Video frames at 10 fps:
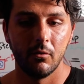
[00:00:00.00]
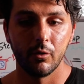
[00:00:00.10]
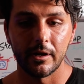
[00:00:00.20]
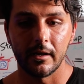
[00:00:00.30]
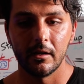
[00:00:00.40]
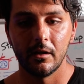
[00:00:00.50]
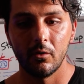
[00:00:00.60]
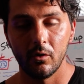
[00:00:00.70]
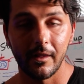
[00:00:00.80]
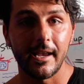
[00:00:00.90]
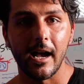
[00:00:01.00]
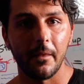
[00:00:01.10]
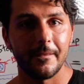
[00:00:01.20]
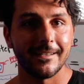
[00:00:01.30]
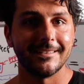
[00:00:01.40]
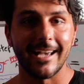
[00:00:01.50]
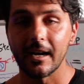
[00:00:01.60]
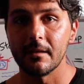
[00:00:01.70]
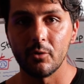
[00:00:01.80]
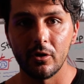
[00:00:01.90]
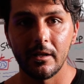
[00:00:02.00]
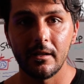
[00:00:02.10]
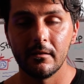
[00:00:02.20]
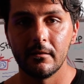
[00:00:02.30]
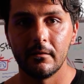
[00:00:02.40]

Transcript: We're going to lay out the exact community.